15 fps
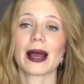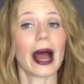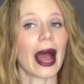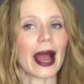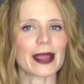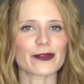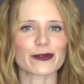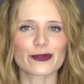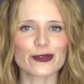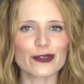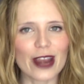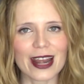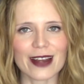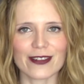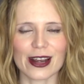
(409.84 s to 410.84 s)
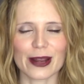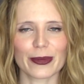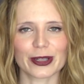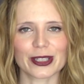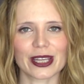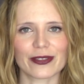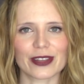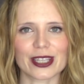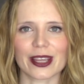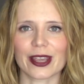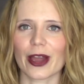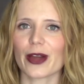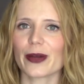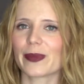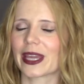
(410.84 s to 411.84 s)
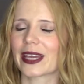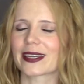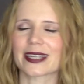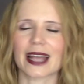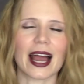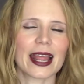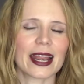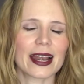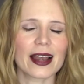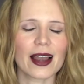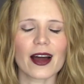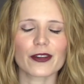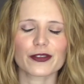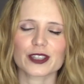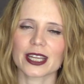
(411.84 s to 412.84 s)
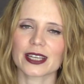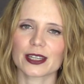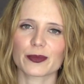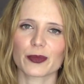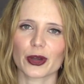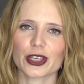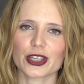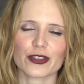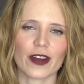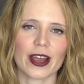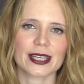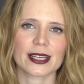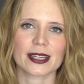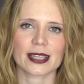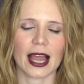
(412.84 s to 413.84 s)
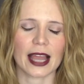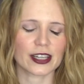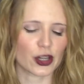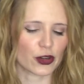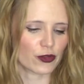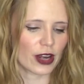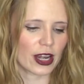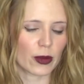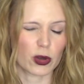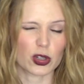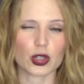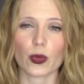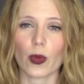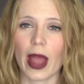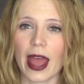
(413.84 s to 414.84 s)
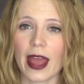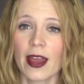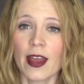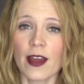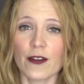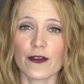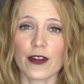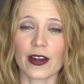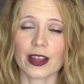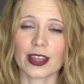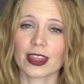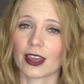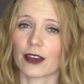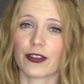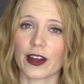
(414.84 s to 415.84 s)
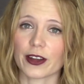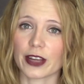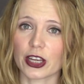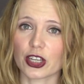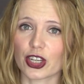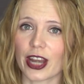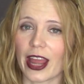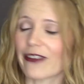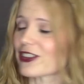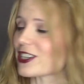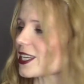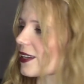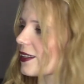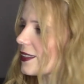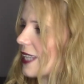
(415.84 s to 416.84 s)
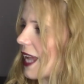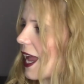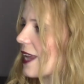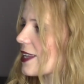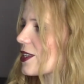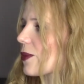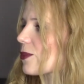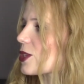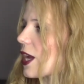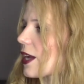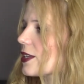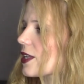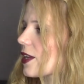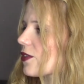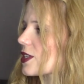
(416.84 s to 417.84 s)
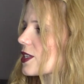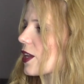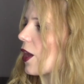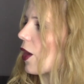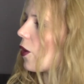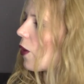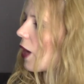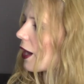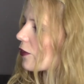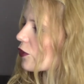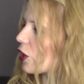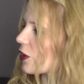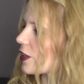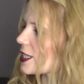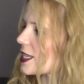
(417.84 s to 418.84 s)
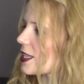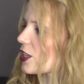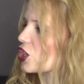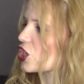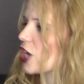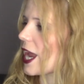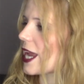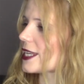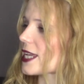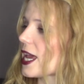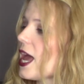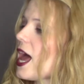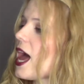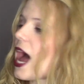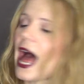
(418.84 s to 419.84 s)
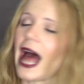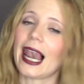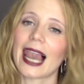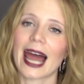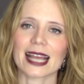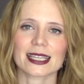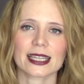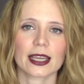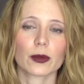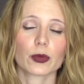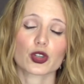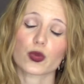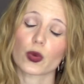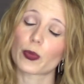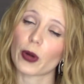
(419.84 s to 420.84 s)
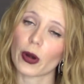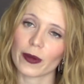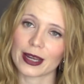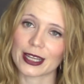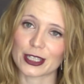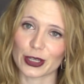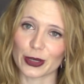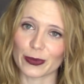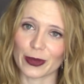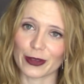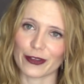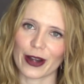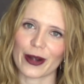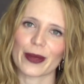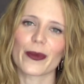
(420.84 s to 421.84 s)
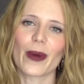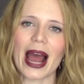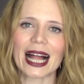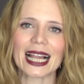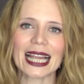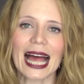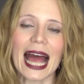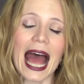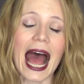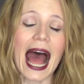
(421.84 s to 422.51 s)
I really, really want to give this a go because I love tinted moisturizers. I don't really want to wear very thick foundation every single day, so I'm dying to give this a go. And I've got this in the shade Alaska, which will probably suit me very well.